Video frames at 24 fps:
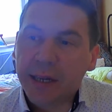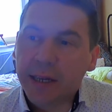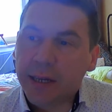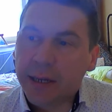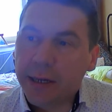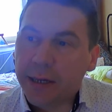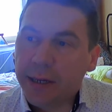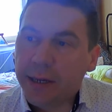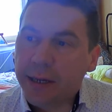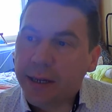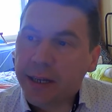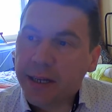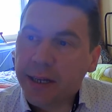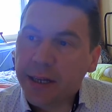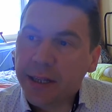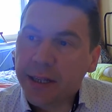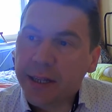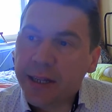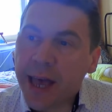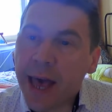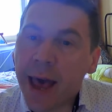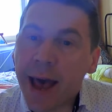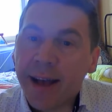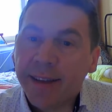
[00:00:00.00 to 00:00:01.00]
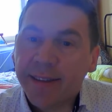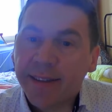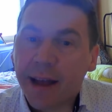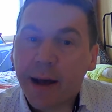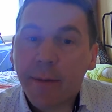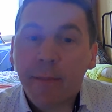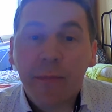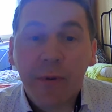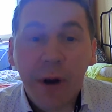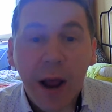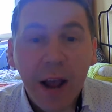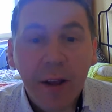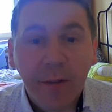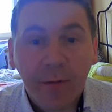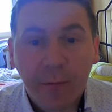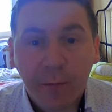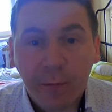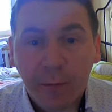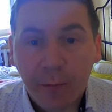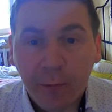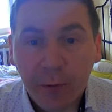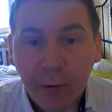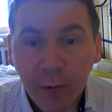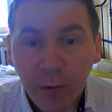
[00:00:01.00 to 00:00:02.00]
it has a bright
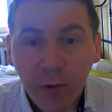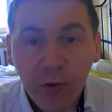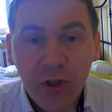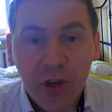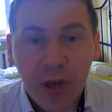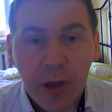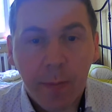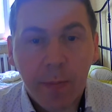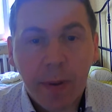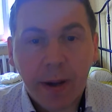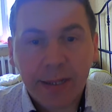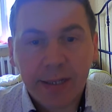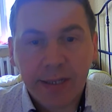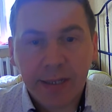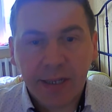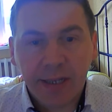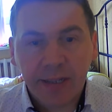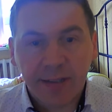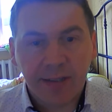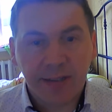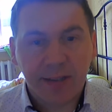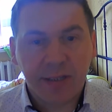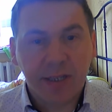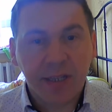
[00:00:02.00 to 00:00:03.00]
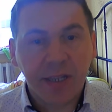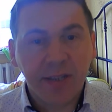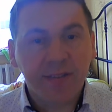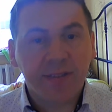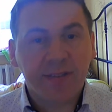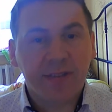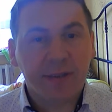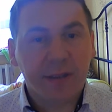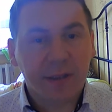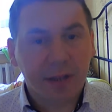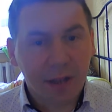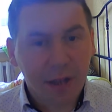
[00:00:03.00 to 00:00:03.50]
future, but it needs